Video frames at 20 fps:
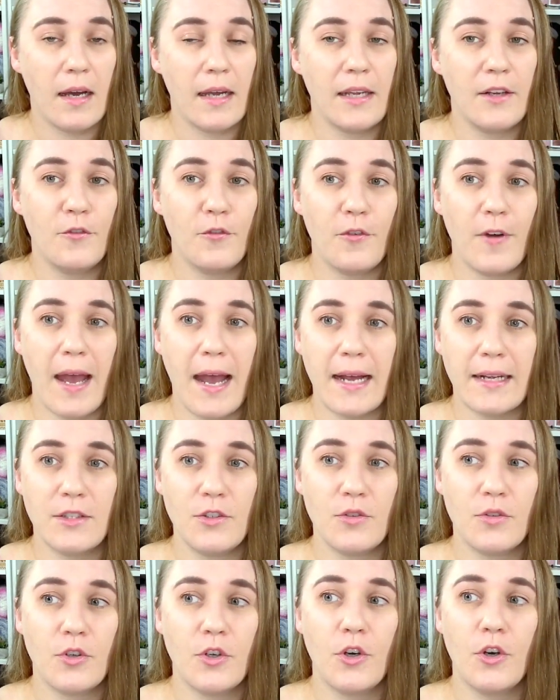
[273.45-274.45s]
In fact,
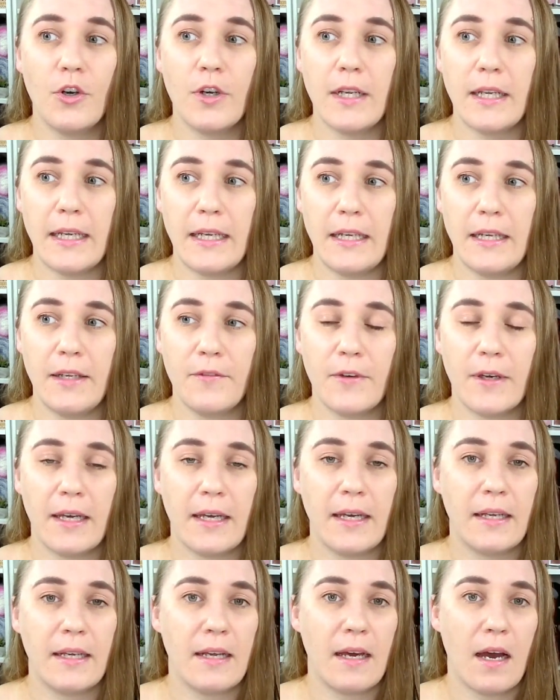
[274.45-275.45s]
you could
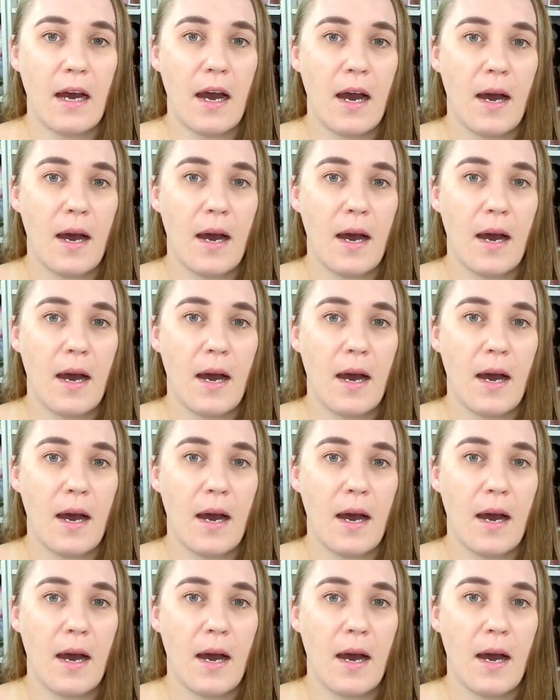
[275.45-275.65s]
even